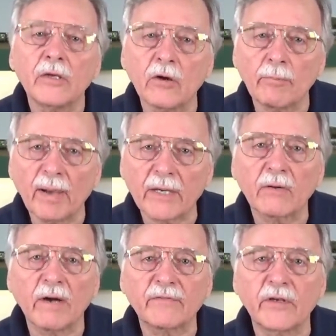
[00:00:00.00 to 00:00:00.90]
You're
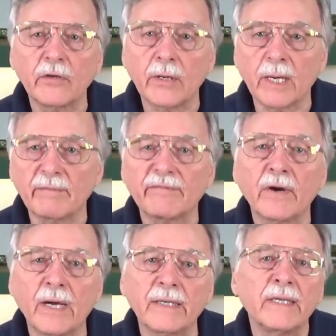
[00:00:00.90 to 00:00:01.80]
better off to do it up
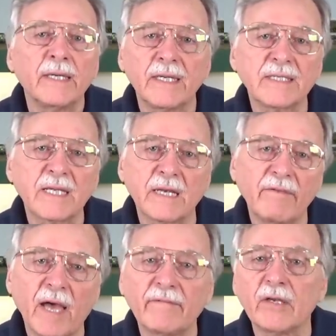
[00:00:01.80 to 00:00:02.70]
front instead
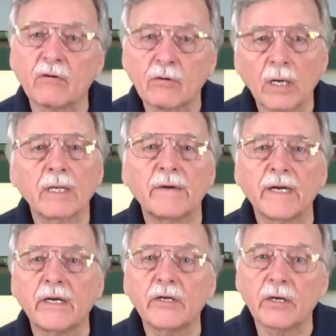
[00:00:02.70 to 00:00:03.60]
of having to crawl
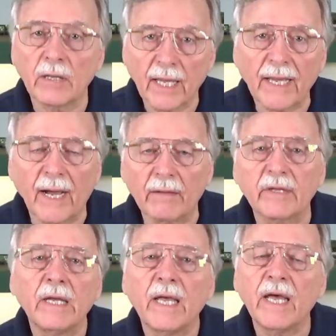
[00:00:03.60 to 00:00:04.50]
around under your layout